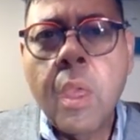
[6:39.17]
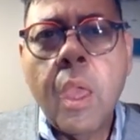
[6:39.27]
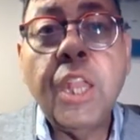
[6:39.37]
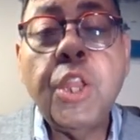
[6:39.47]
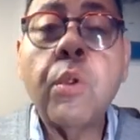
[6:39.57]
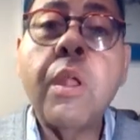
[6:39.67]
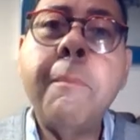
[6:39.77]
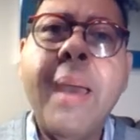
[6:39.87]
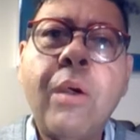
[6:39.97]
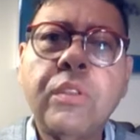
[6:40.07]
In your
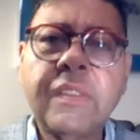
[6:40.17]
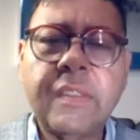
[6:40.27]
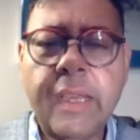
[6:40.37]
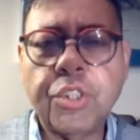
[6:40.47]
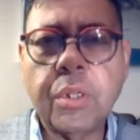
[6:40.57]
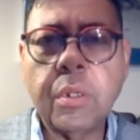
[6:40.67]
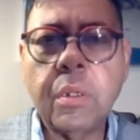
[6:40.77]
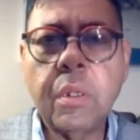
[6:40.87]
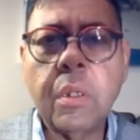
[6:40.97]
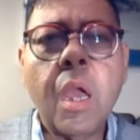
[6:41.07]
About section,
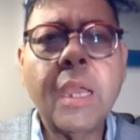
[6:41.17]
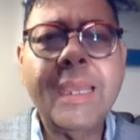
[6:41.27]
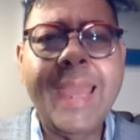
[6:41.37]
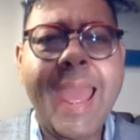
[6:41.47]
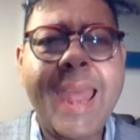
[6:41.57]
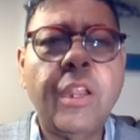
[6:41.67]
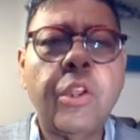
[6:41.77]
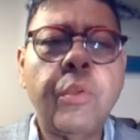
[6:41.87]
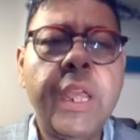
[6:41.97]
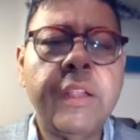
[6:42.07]
again,
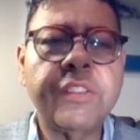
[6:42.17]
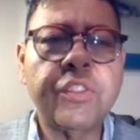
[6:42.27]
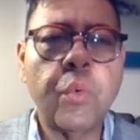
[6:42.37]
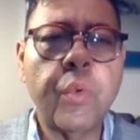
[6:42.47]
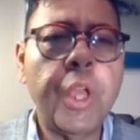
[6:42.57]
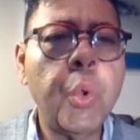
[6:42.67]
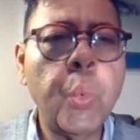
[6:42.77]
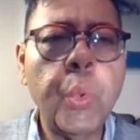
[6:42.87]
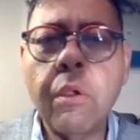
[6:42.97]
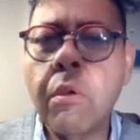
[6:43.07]
create a story, who
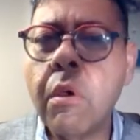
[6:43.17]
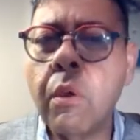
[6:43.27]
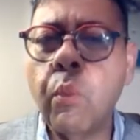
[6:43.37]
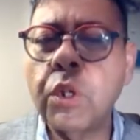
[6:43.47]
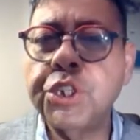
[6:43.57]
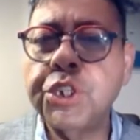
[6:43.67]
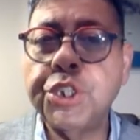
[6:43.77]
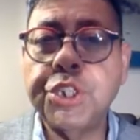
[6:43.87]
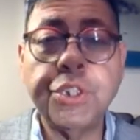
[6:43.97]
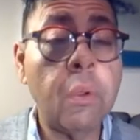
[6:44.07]
you are, what you
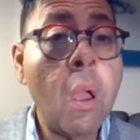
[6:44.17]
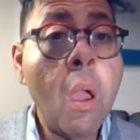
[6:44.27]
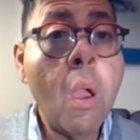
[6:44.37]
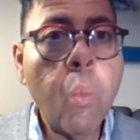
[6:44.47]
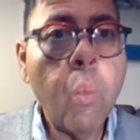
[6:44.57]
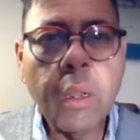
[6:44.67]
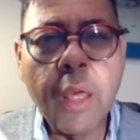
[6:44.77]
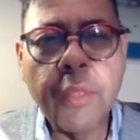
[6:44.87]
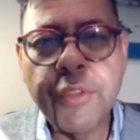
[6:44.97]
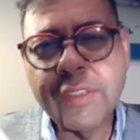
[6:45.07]
do, what
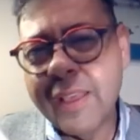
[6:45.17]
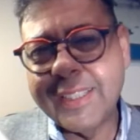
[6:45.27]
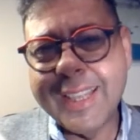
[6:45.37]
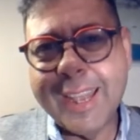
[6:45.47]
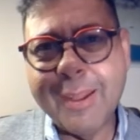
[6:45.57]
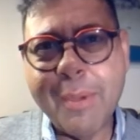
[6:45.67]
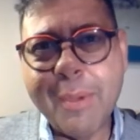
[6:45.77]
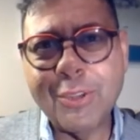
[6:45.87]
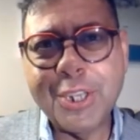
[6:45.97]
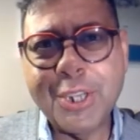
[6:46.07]
others have said
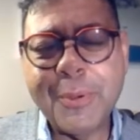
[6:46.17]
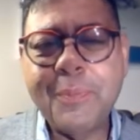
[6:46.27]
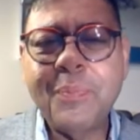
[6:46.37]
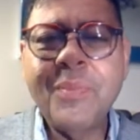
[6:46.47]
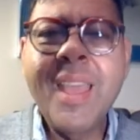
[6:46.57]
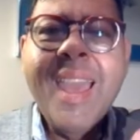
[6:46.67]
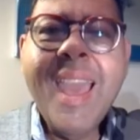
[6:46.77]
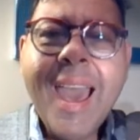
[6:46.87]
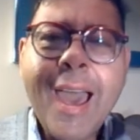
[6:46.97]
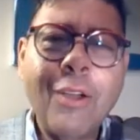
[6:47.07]
about you,
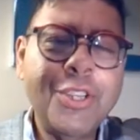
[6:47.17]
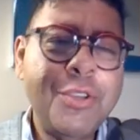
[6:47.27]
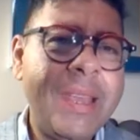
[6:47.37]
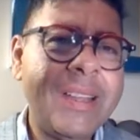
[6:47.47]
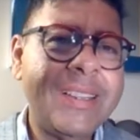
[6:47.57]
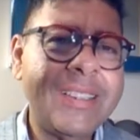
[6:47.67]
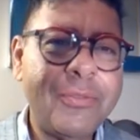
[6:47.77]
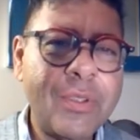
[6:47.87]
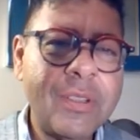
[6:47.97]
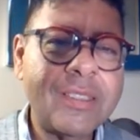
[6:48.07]
how do you make a
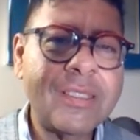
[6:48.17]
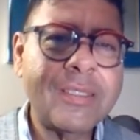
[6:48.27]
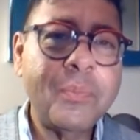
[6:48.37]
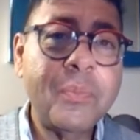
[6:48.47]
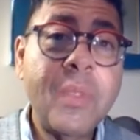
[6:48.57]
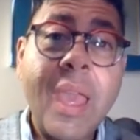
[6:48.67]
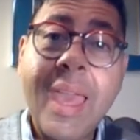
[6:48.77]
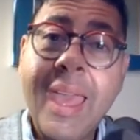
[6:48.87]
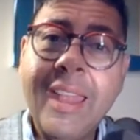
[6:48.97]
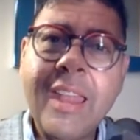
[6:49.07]
difference,
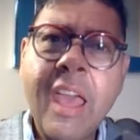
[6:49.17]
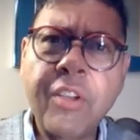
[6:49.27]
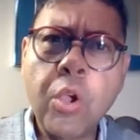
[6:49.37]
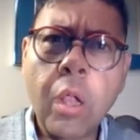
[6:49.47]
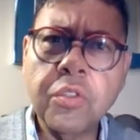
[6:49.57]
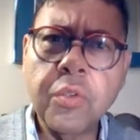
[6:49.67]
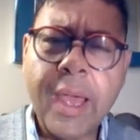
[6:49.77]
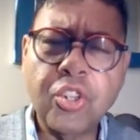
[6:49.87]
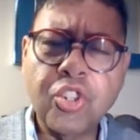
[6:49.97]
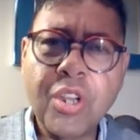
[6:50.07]
and have a call to
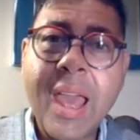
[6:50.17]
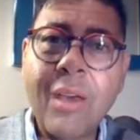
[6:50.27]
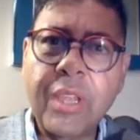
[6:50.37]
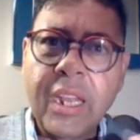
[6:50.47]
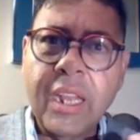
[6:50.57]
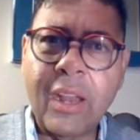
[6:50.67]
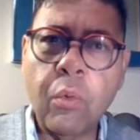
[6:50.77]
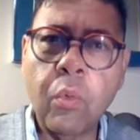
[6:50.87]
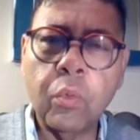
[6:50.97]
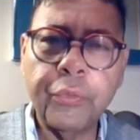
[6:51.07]
action, how they can get a
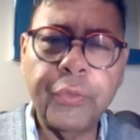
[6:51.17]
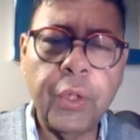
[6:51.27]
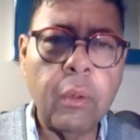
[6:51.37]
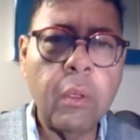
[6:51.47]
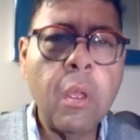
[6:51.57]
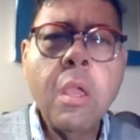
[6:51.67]
hold of you.